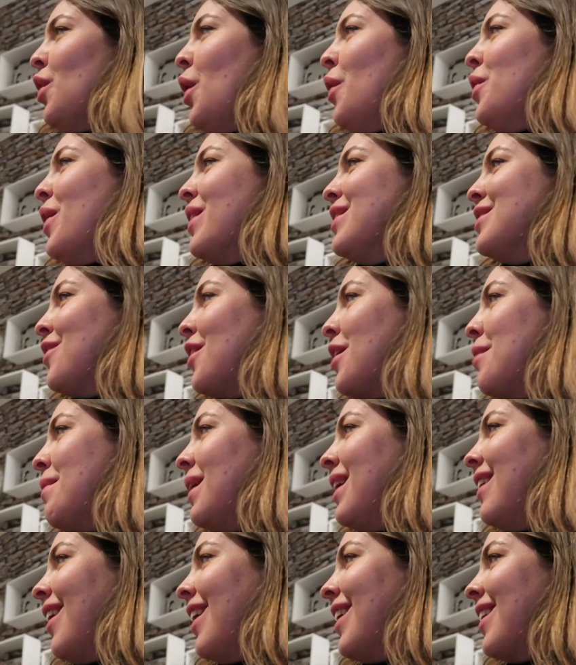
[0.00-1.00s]
Oh no, I see what you
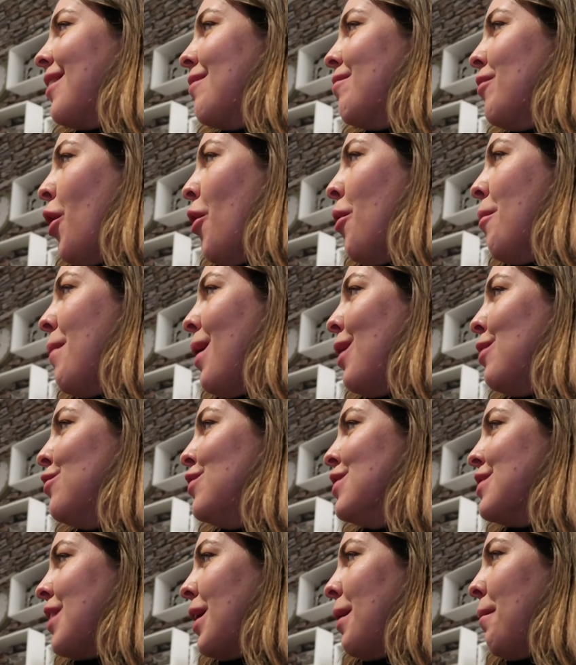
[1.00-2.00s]
mean. Like, the whole
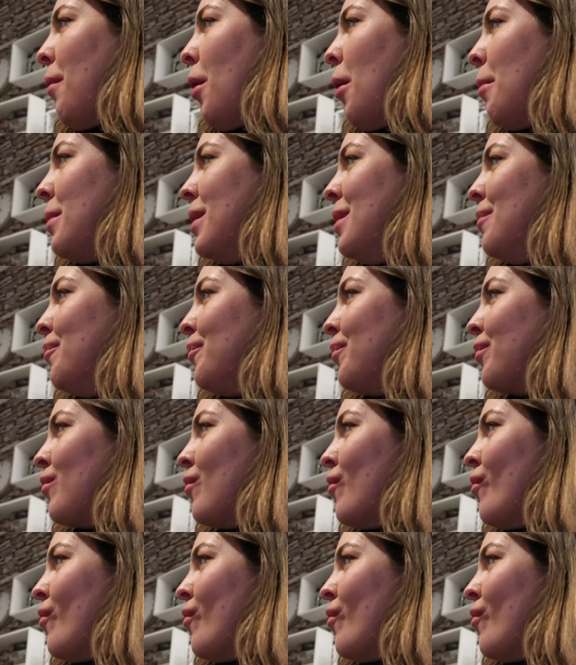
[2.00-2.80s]
mouth is like popping.